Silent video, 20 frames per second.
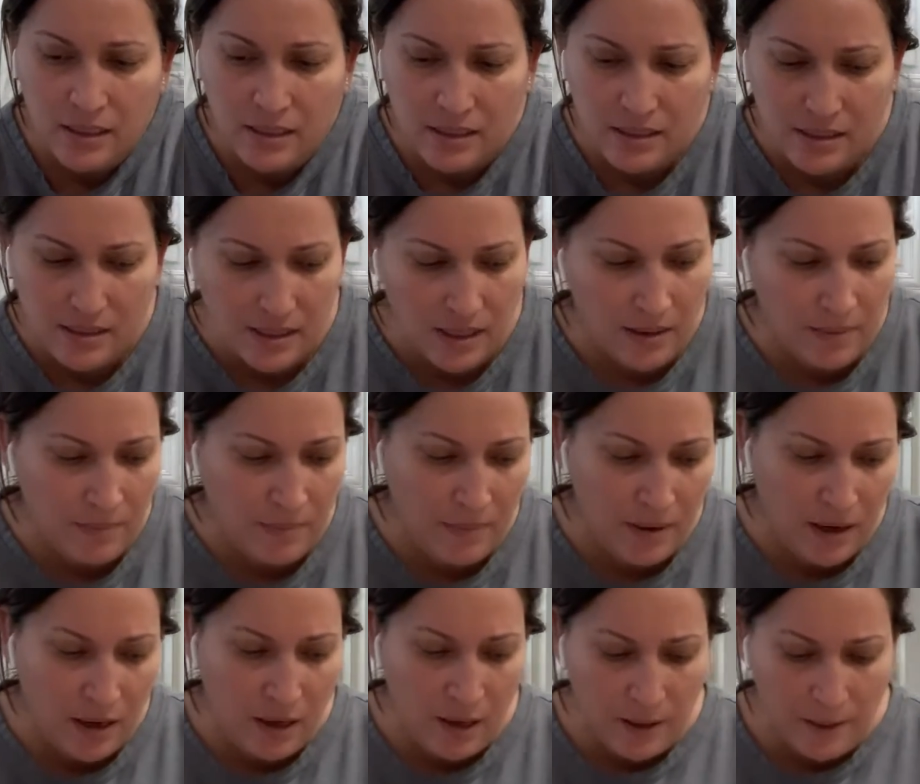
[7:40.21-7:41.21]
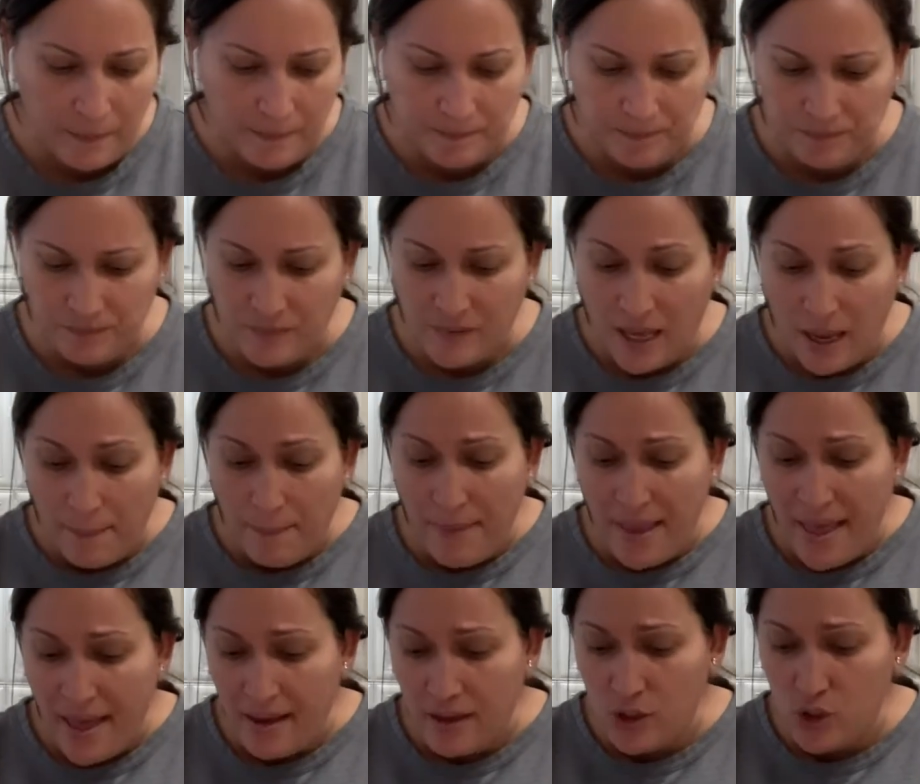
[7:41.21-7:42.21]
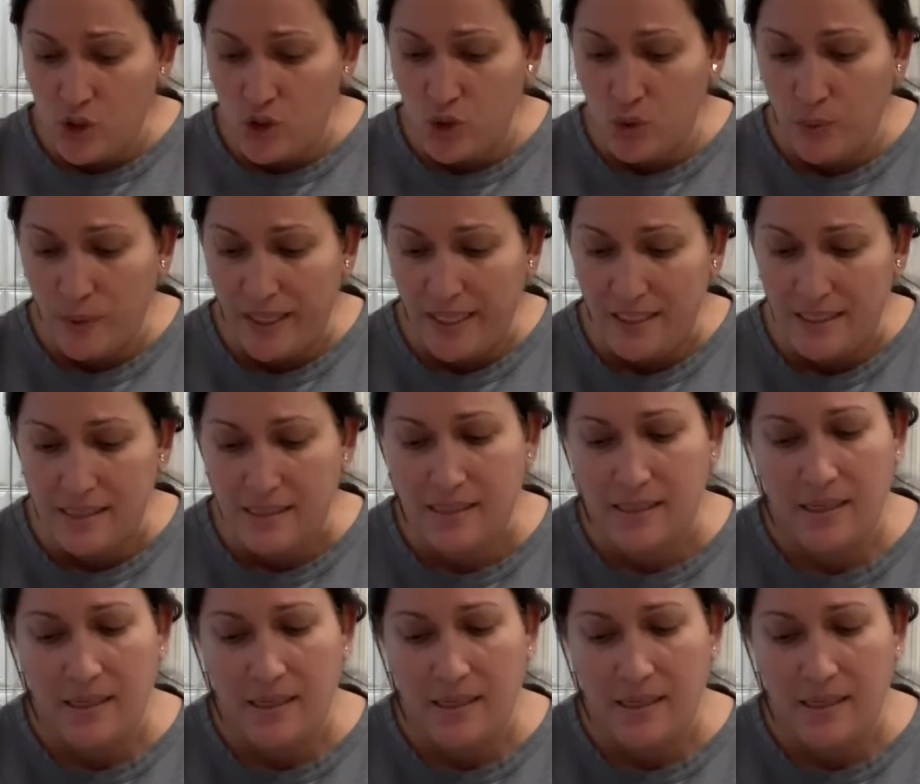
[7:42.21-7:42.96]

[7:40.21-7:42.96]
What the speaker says: some nutmeg to it.